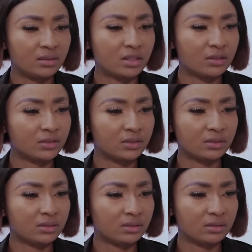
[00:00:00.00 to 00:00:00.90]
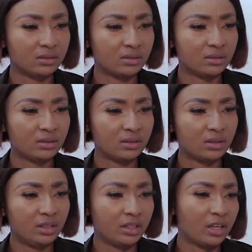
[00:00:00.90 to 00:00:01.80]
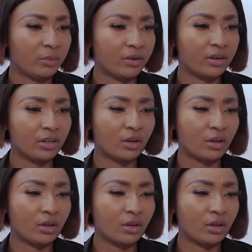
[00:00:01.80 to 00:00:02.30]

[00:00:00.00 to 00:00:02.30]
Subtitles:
Not often. He came around